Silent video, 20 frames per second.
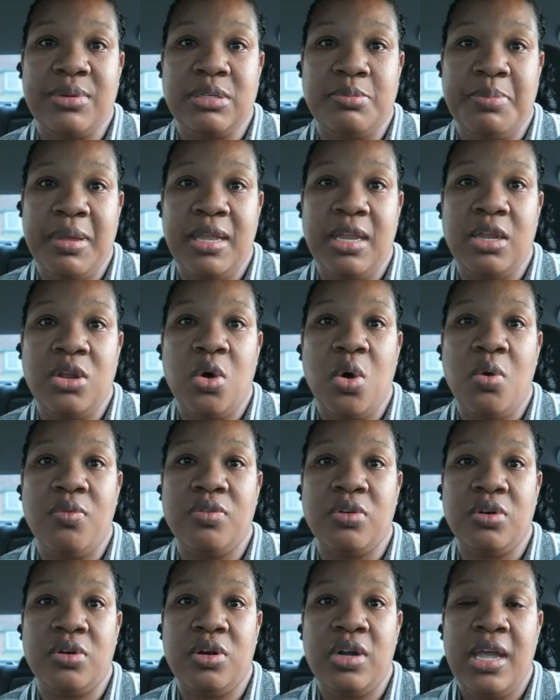I was bending
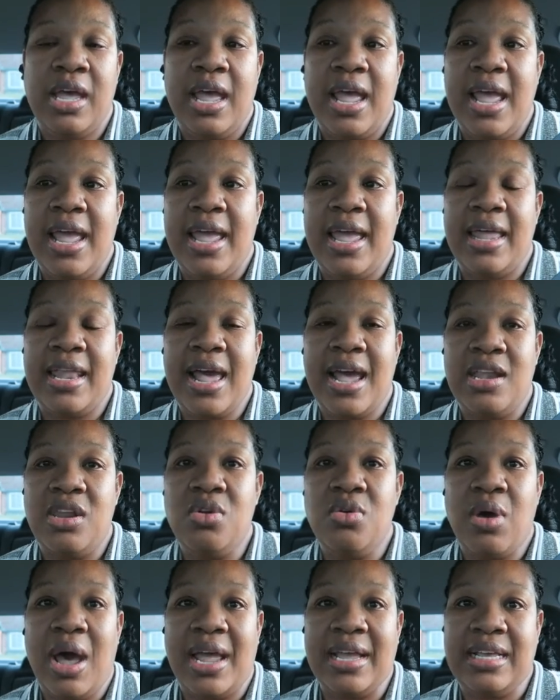over, and I
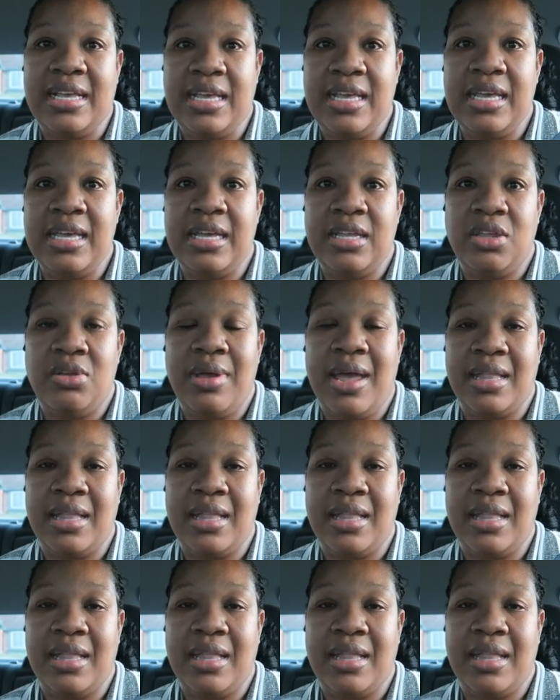knew IKEA,